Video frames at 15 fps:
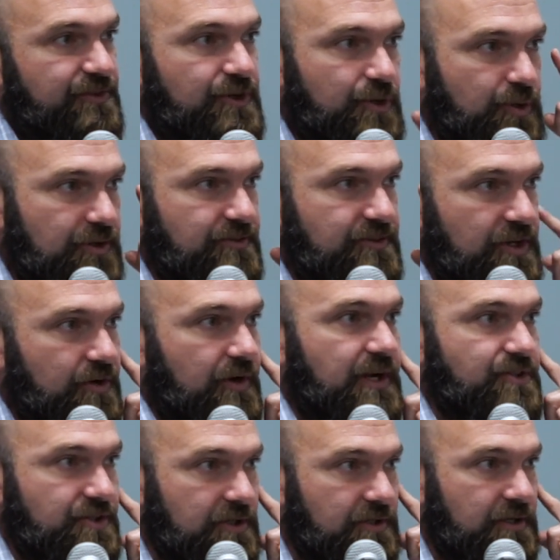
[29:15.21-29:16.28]
the new
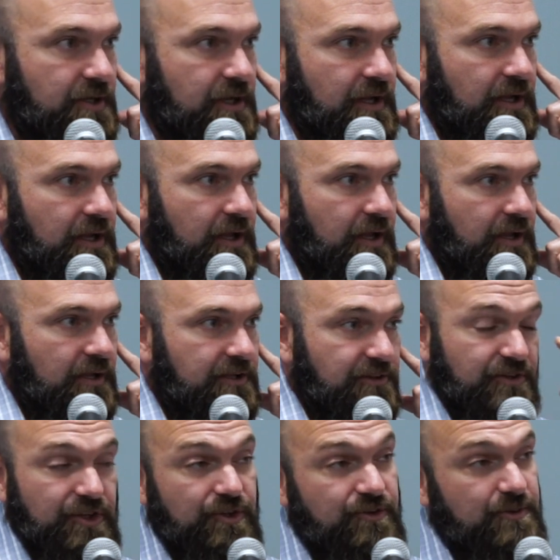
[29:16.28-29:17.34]
consideration.
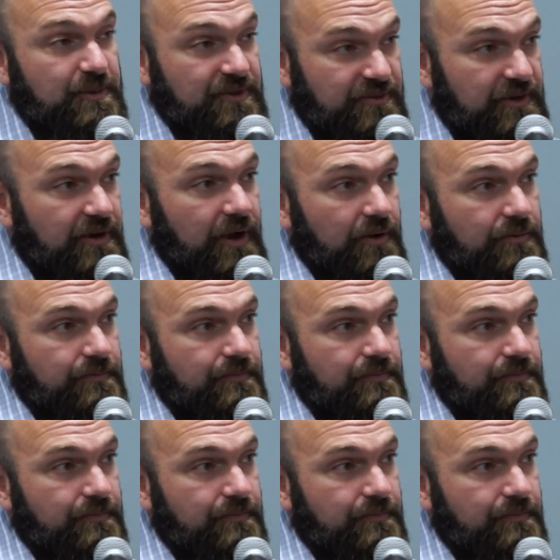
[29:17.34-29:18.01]
Because it used to be 0.